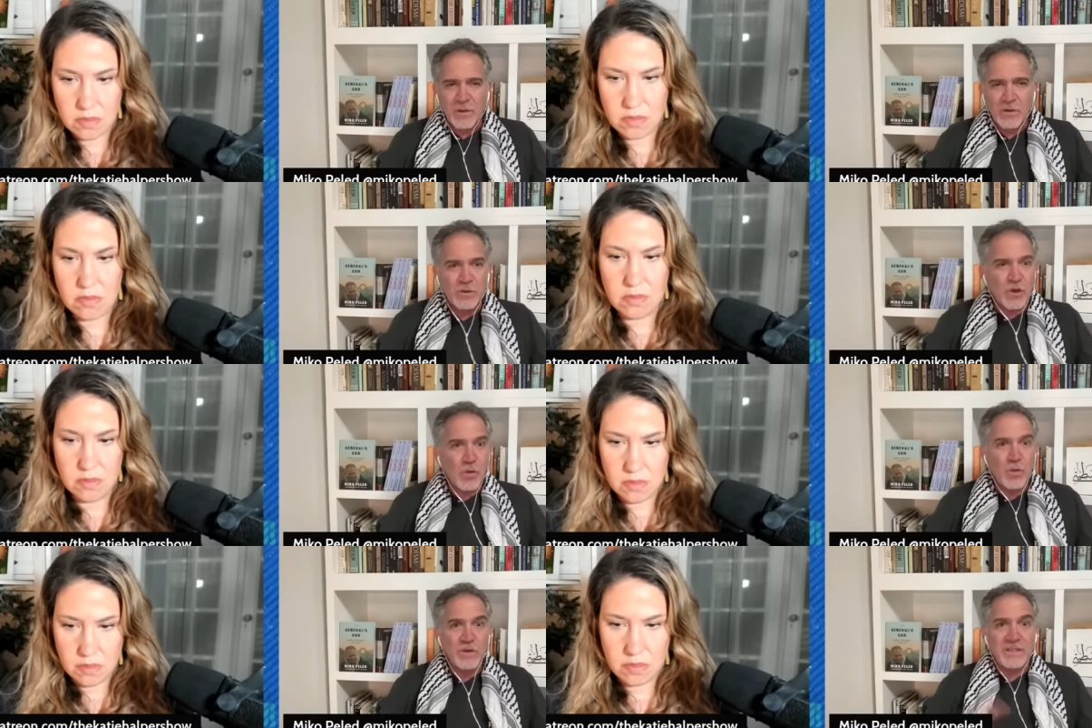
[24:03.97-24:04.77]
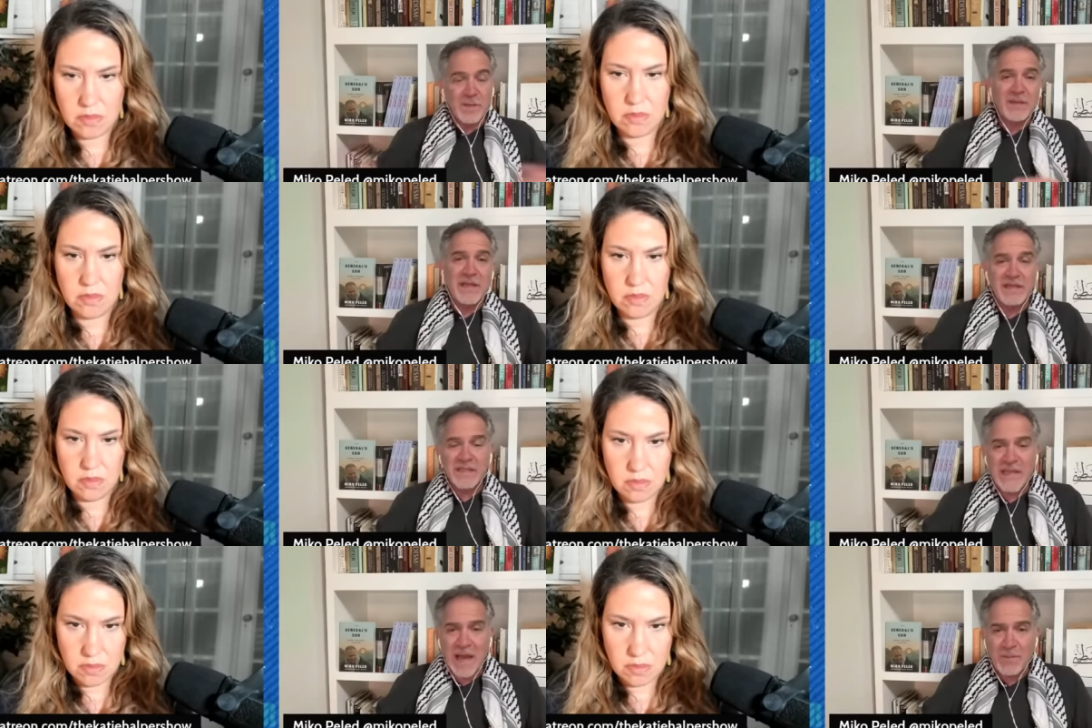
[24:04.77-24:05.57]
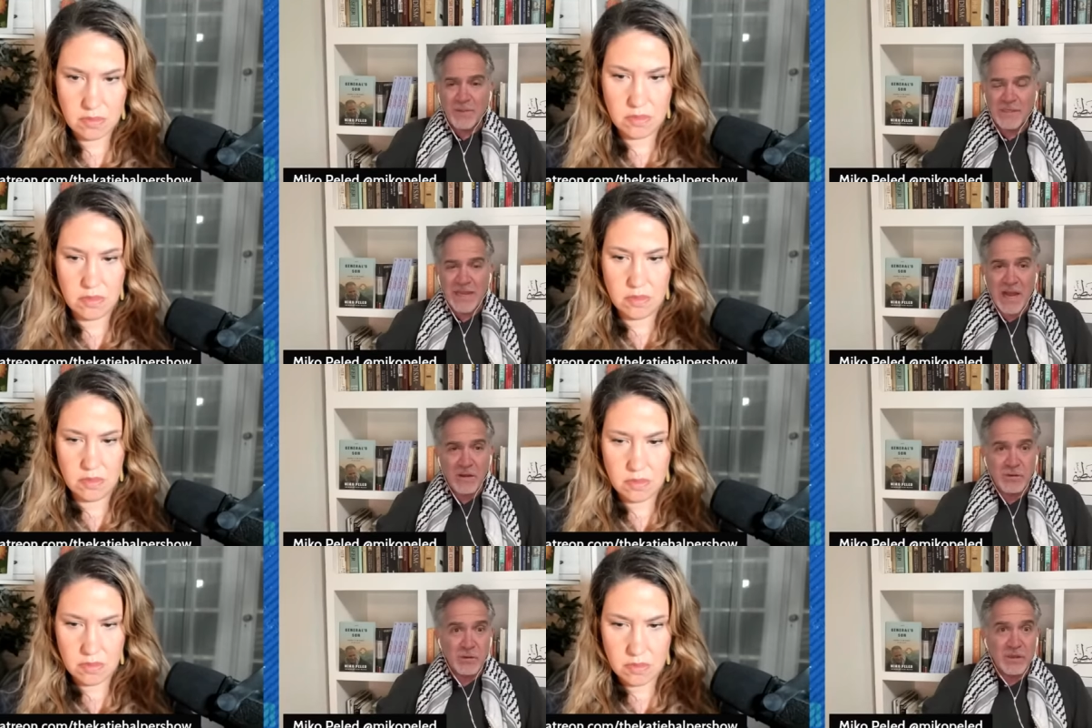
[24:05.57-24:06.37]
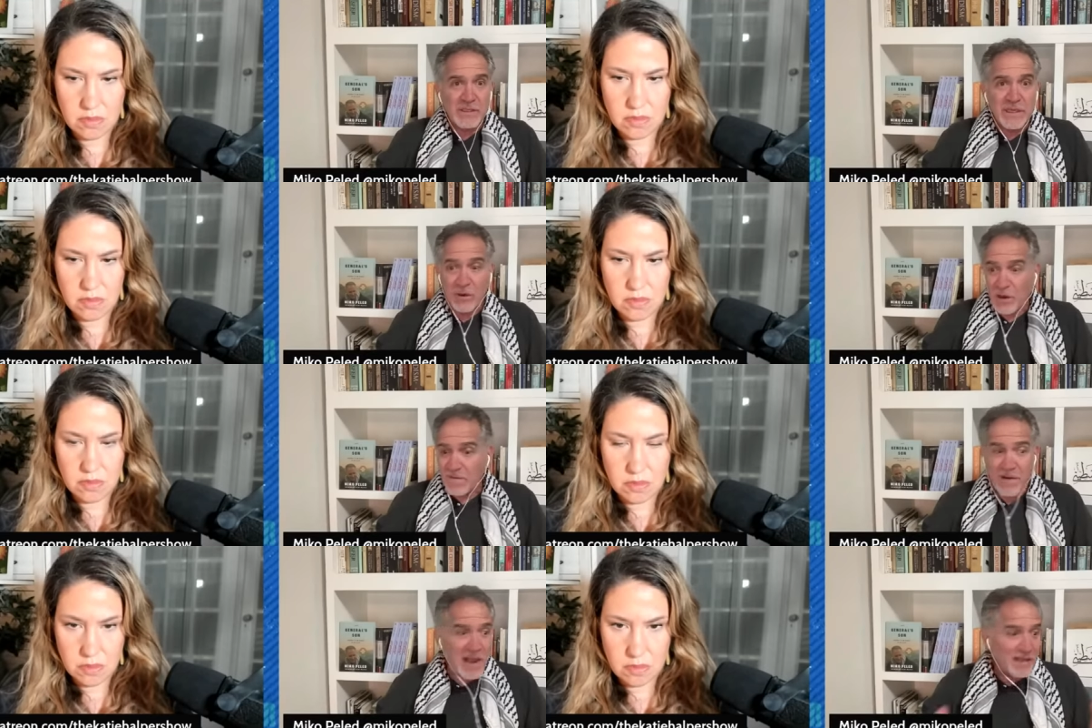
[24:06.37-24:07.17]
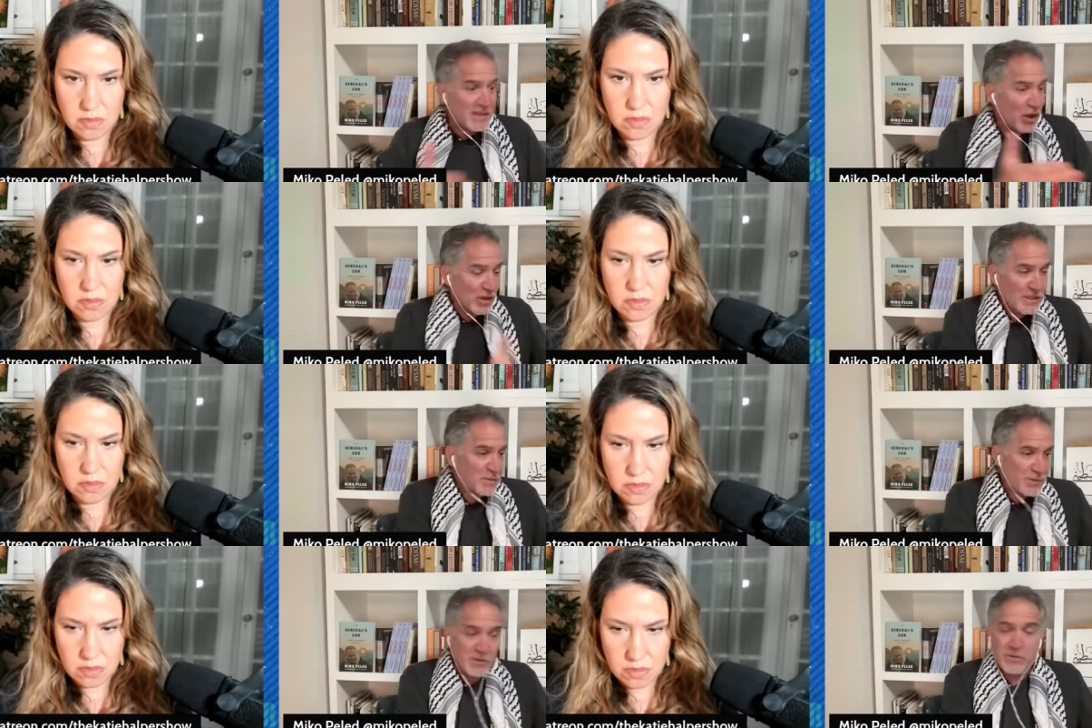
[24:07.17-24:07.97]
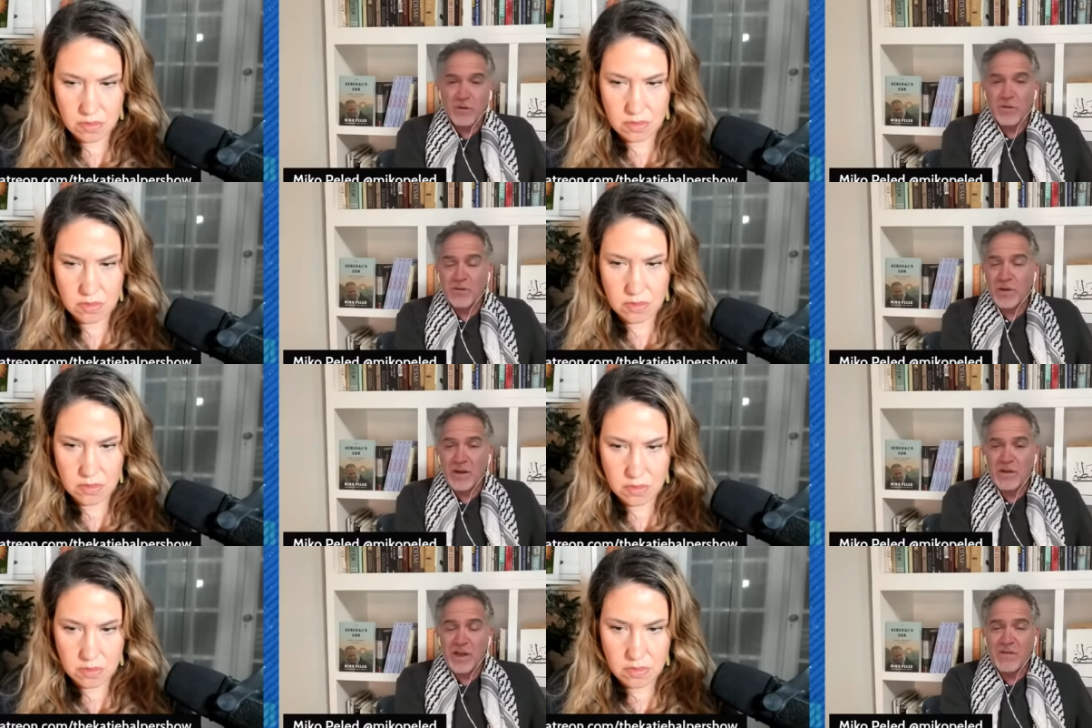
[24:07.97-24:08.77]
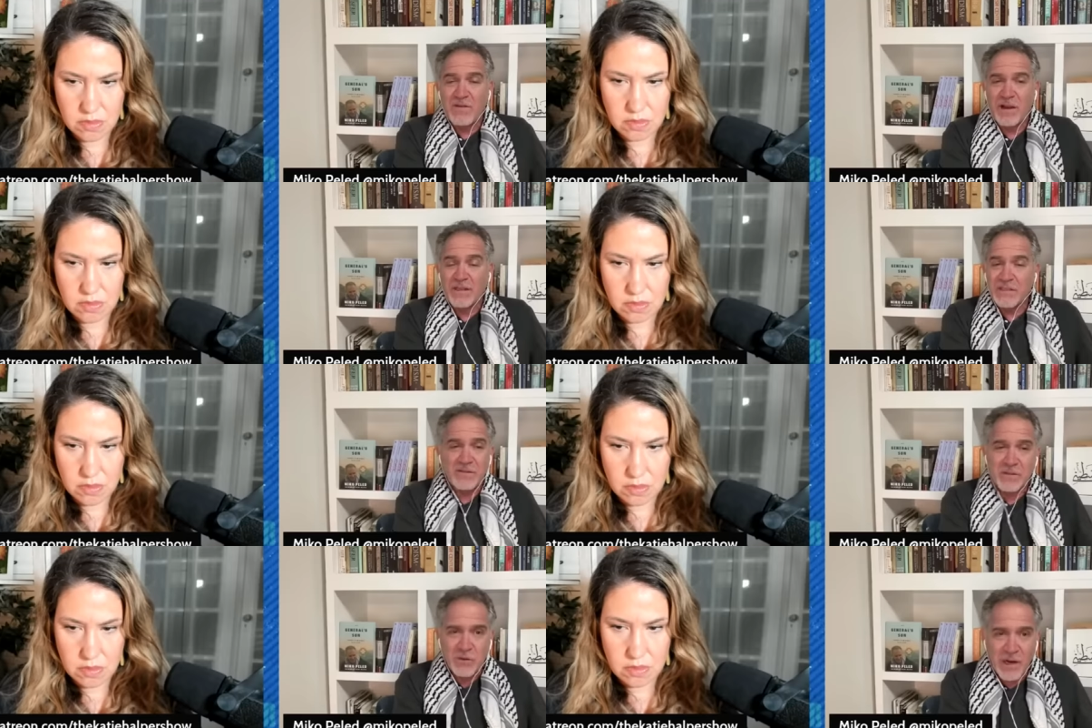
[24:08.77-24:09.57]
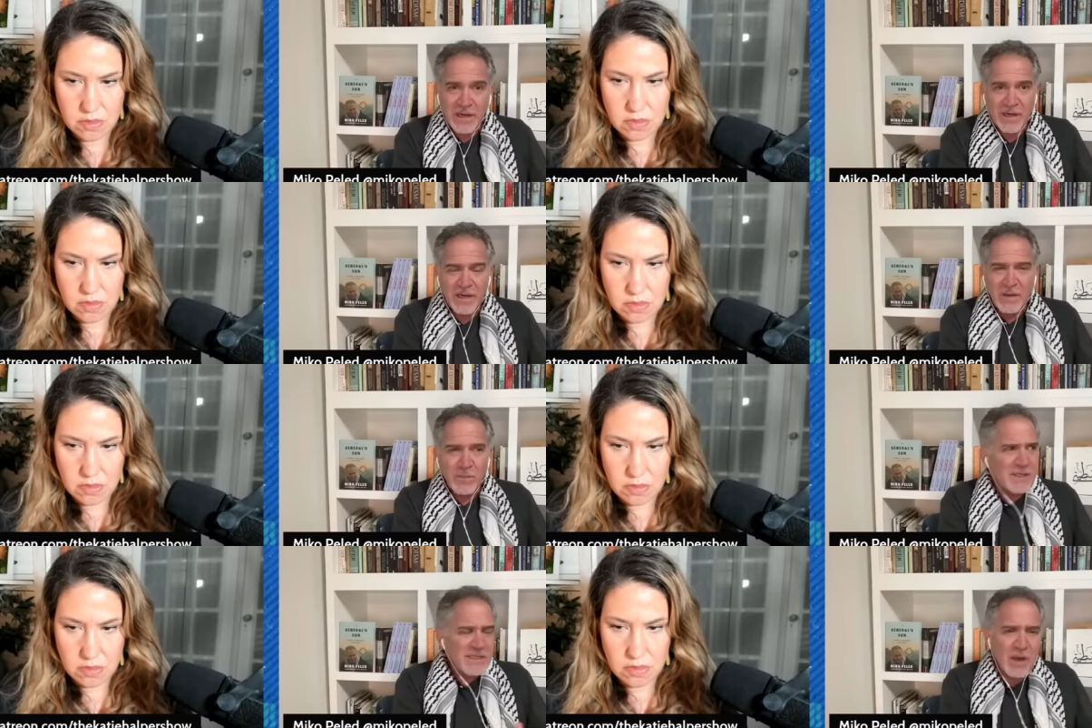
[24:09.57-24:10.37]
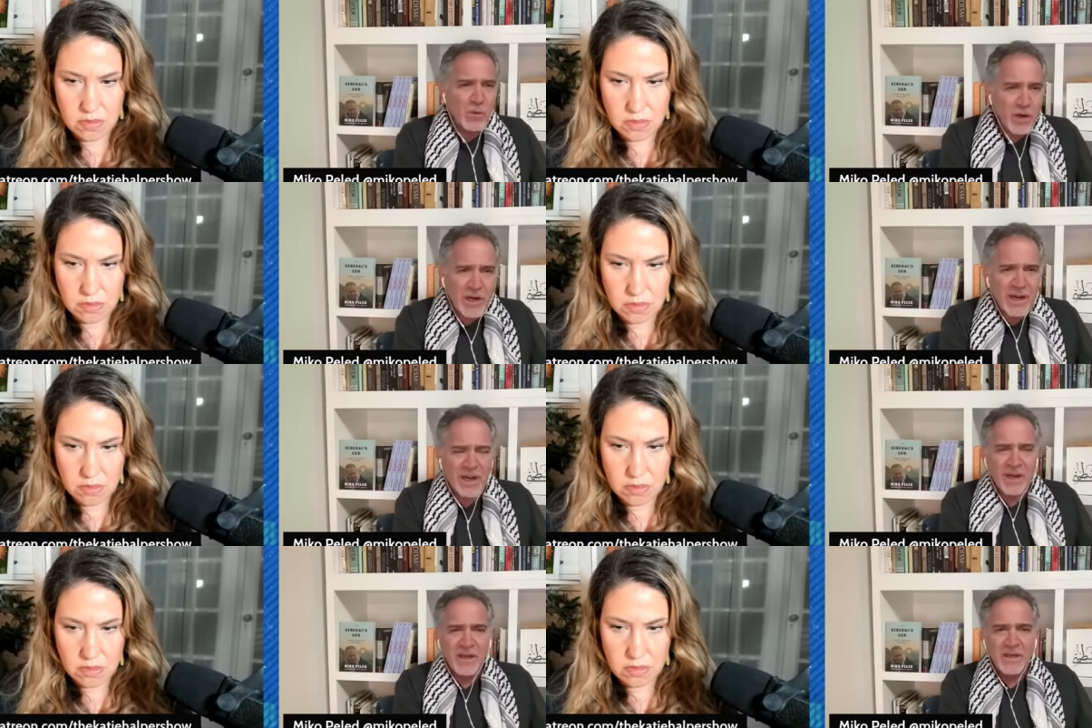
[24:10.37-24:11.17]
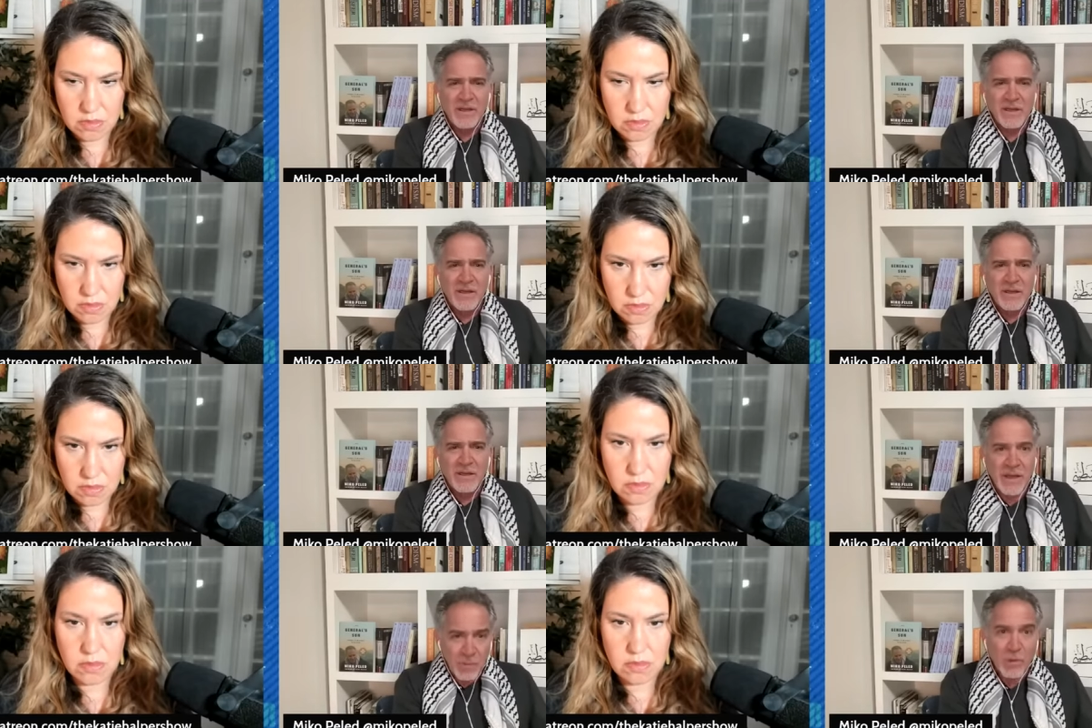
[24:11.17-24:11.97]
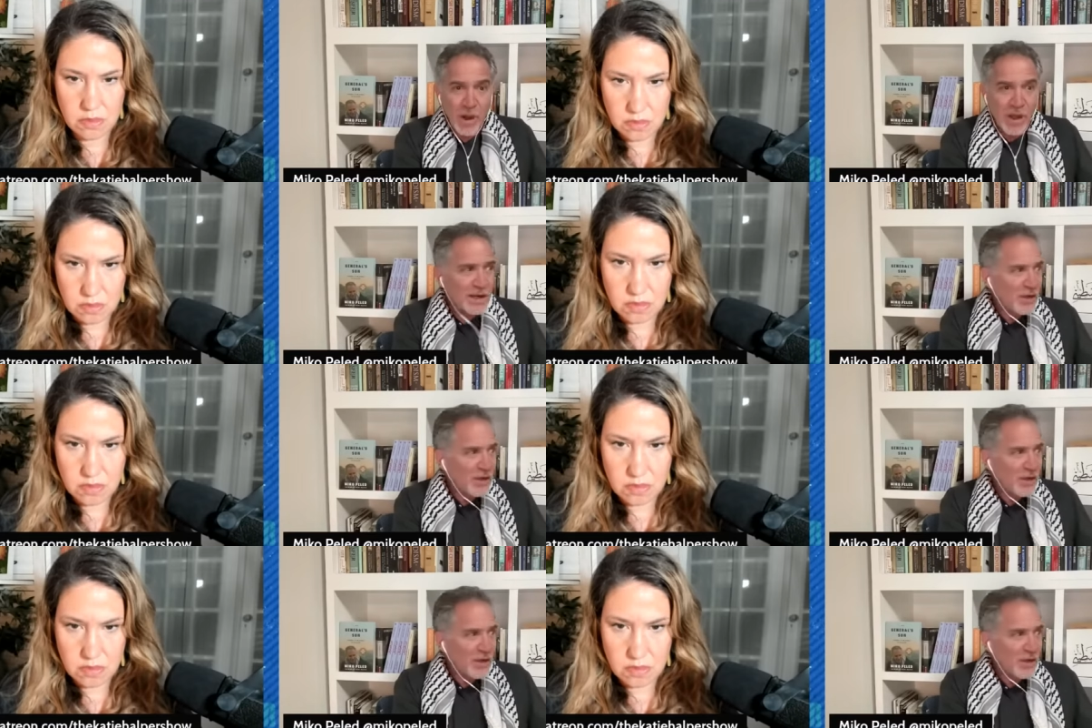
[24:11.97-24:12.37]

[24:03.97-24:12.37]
Speaker 1: So when something like this happens now, so they say, okay, fine, all this peaceful, uh, nonviolent stuff is great, but it's not working number one.